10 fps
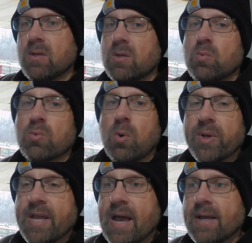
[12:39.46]
with what we
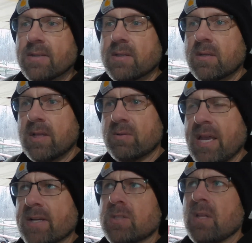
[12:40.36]
got, that was
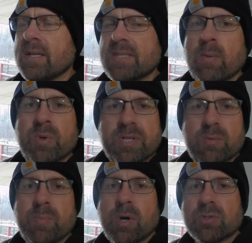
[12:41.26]
actually the last time we
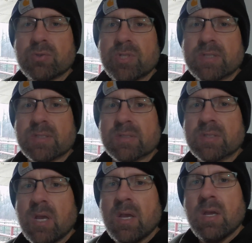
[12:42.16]
bought True Justice
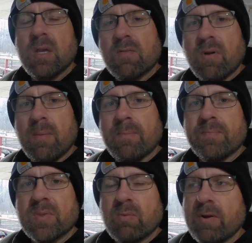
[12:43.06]

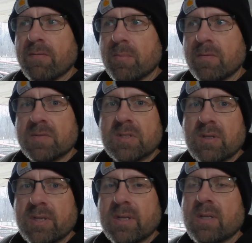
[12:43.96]
right from the
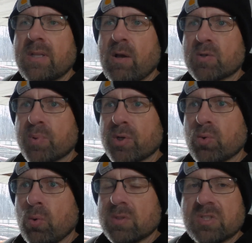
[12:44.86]
facility. And that was pretty
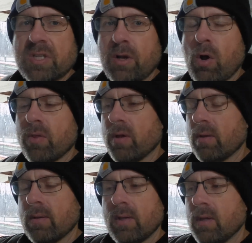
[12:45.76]
cool, just seeing all
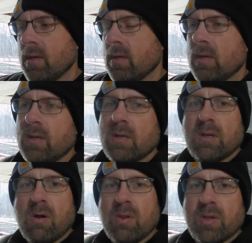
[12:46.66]

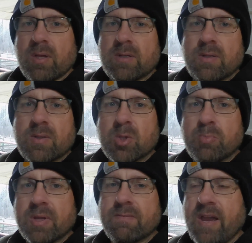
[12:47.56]
the
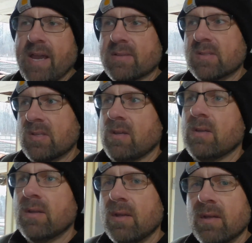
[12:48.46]
big vats.
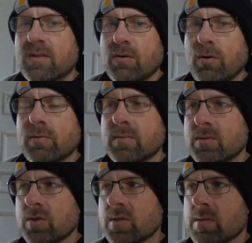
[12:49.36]
So
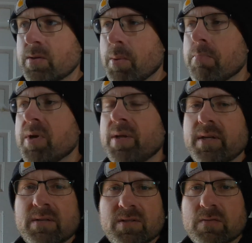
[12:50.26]
just the
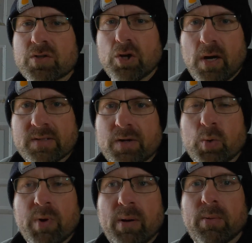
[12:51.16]
millions of straws that are
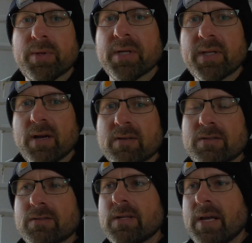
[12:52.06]
probably in there.
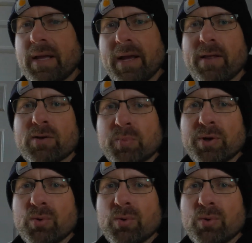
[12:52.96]
So yeah, that was pretty